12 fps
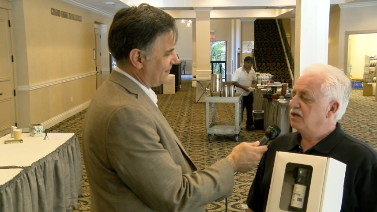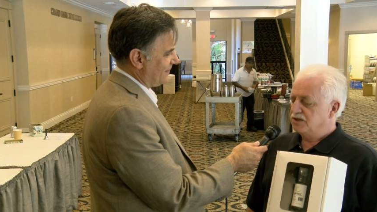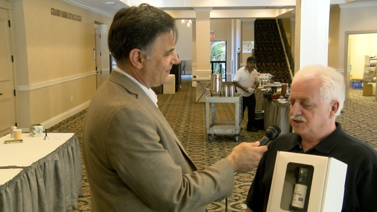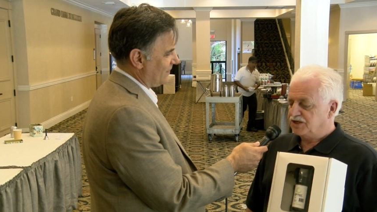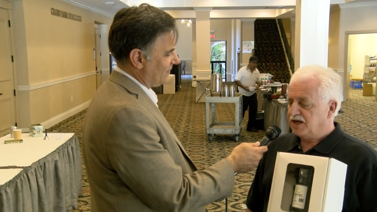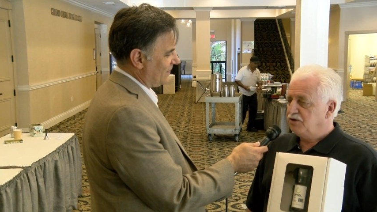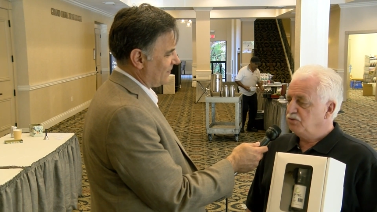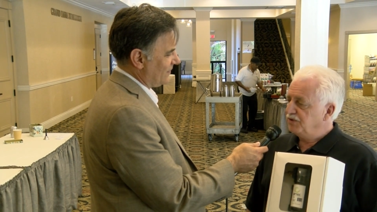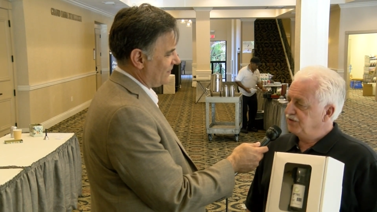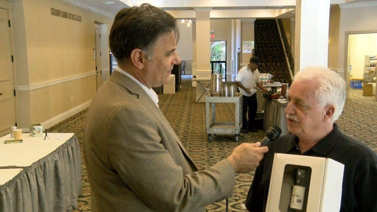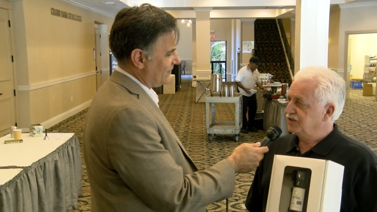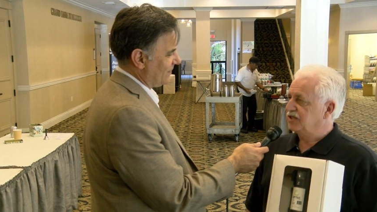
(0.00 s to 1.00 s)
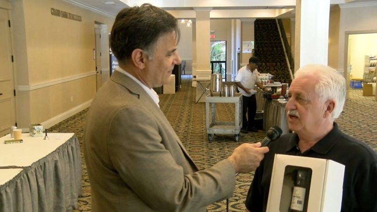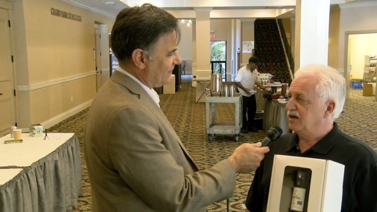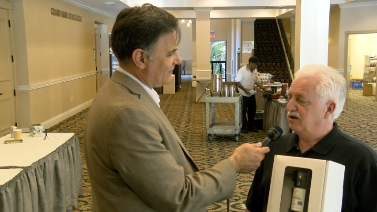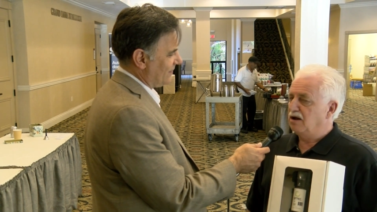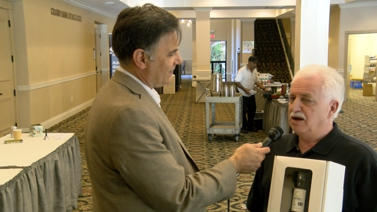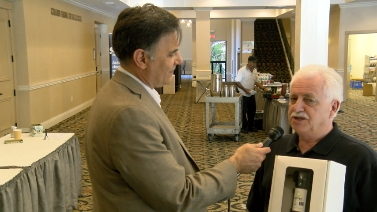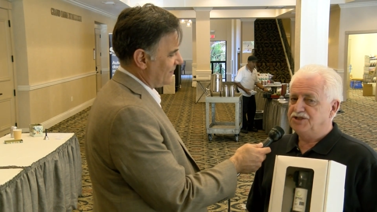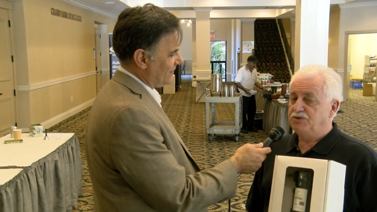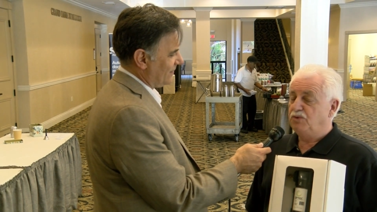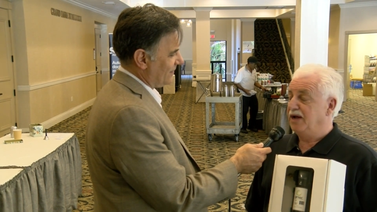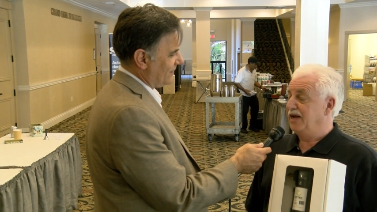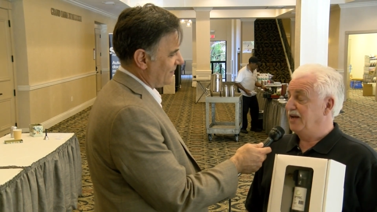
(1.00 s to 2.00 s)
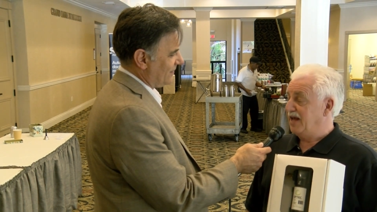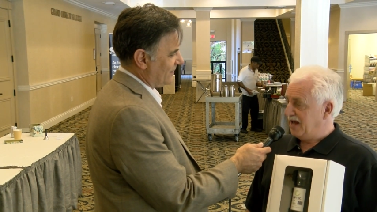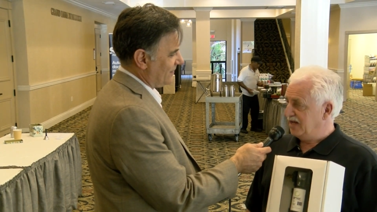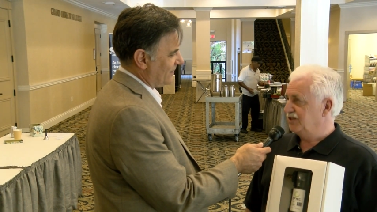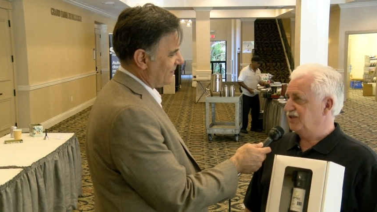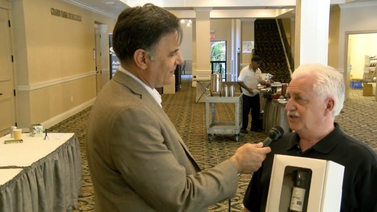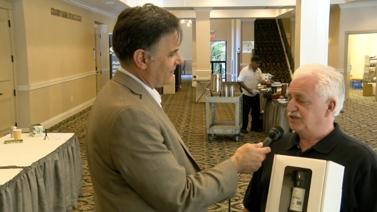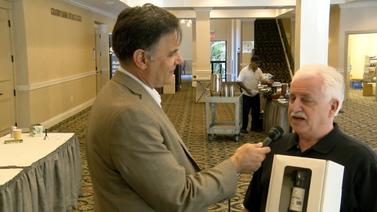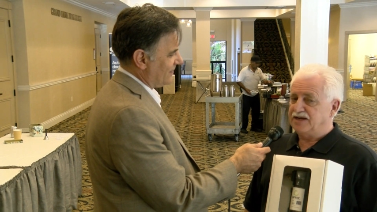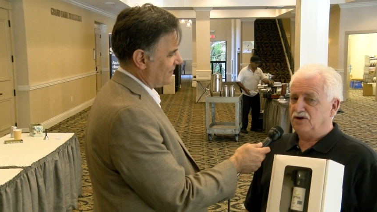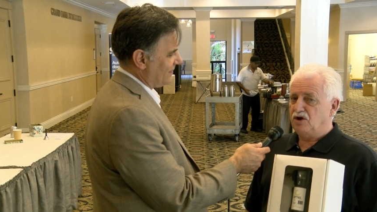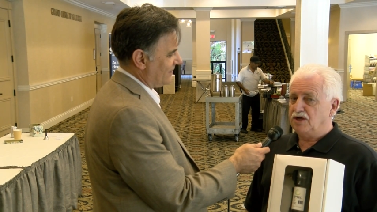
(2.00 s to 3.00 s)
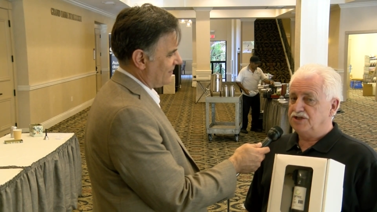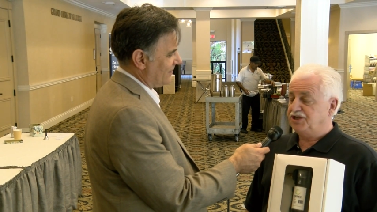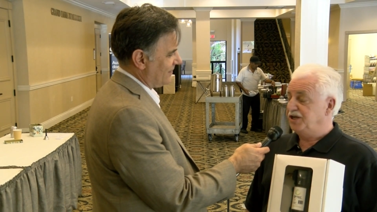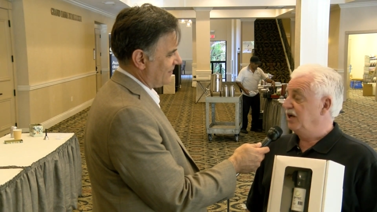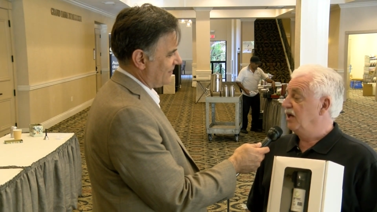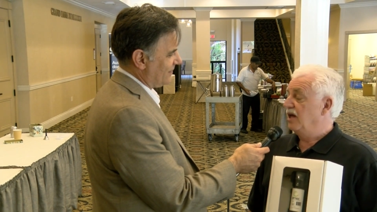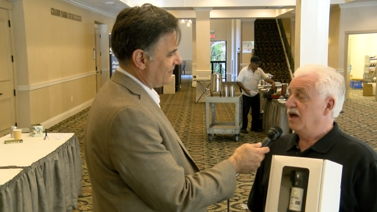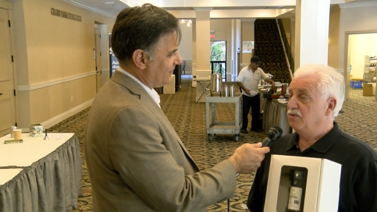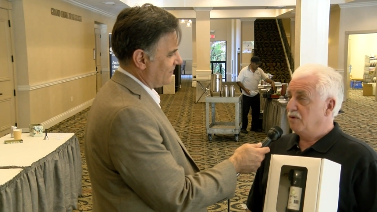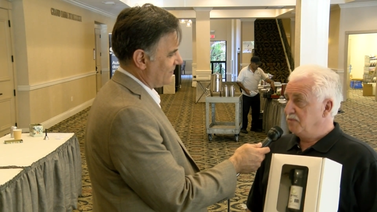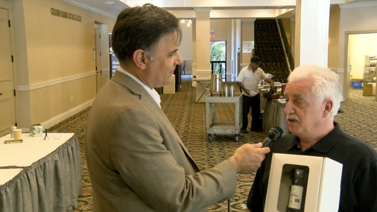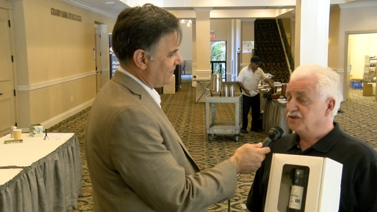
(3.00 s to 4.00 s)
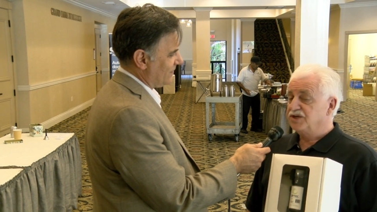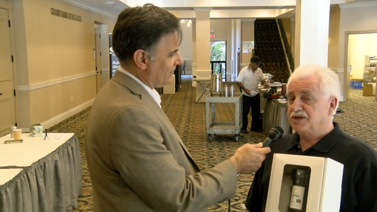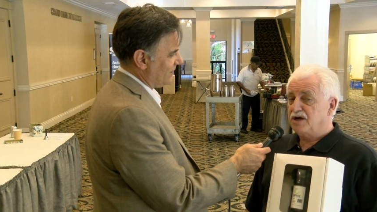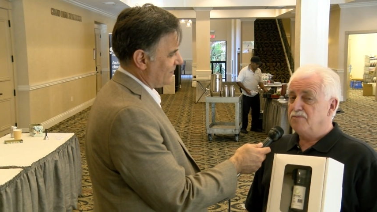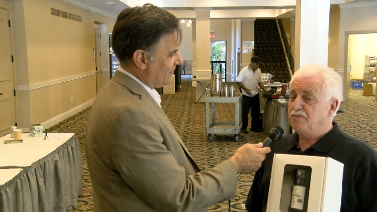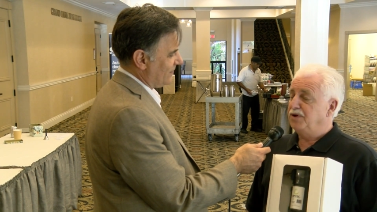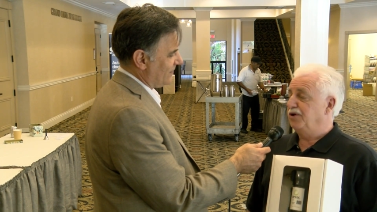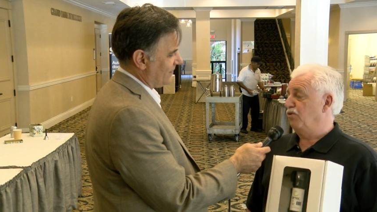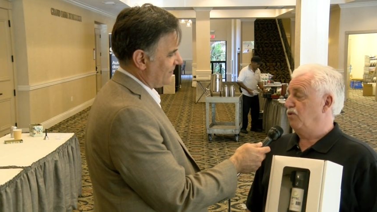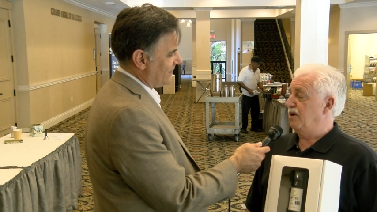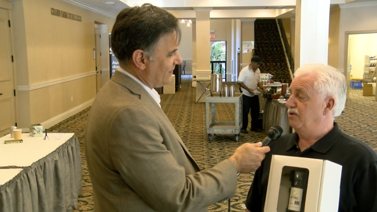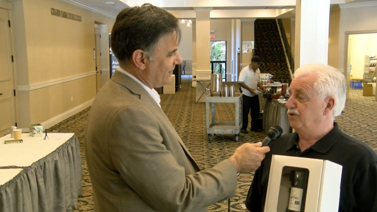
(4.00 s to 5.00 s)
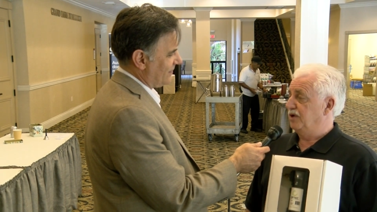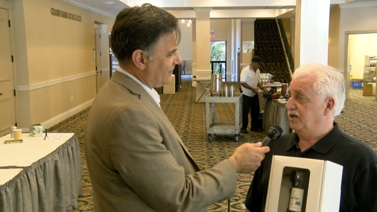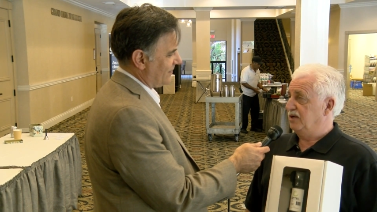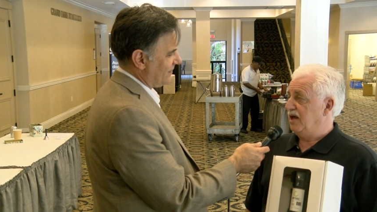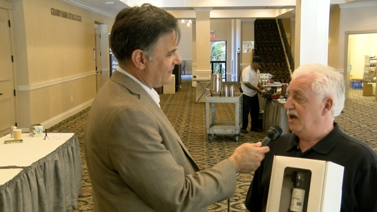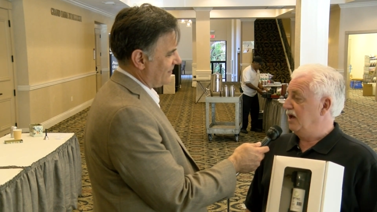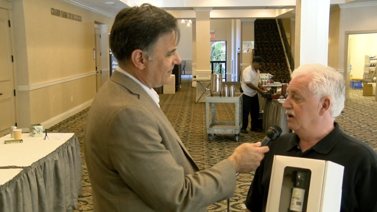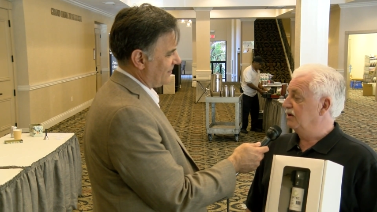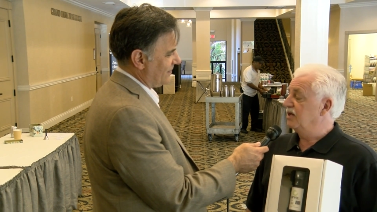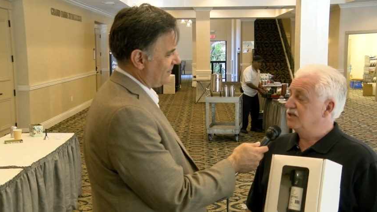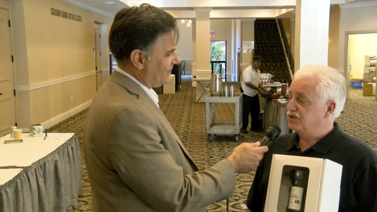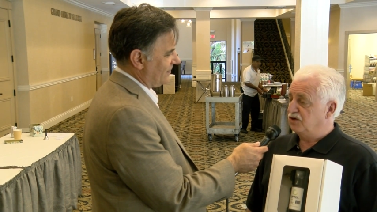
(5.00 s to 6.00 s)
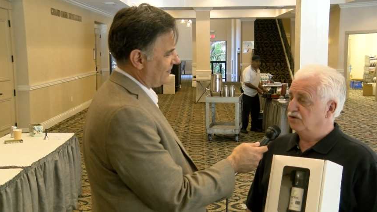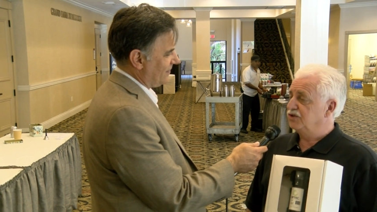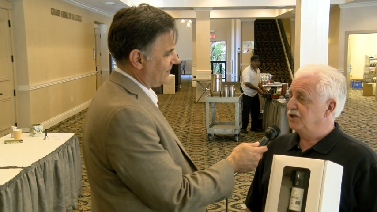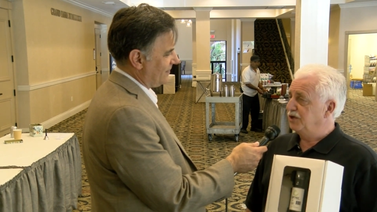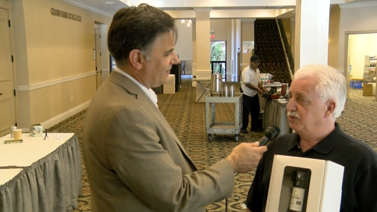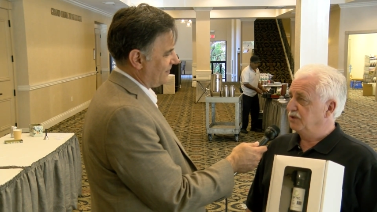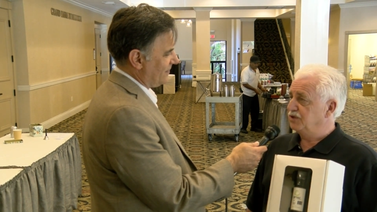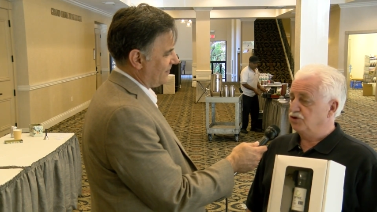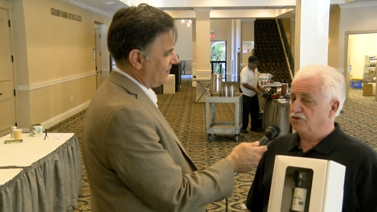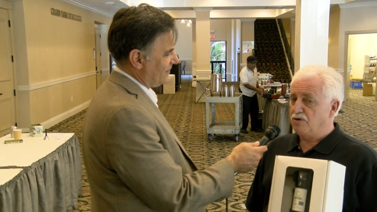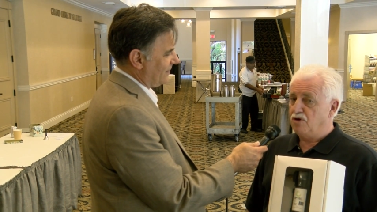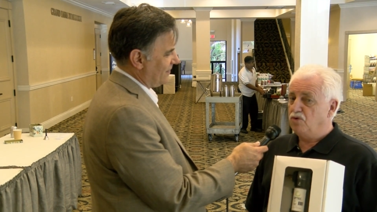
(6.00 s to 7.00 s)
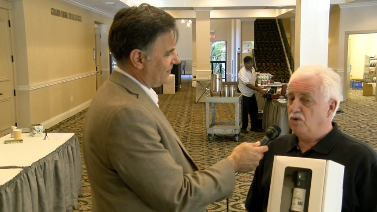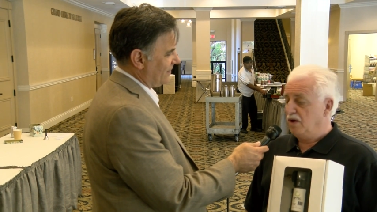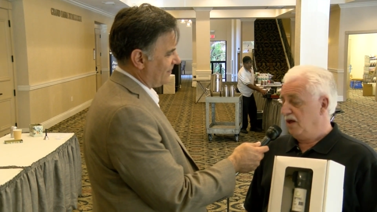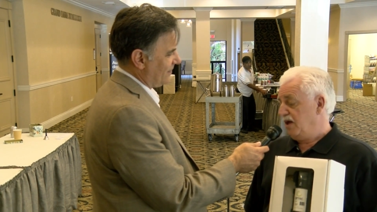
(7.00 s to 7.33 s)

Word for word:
Speaker 1: Stayed with this technology, we enhanced this technology, and we built a company around it. And it's continuing to grow.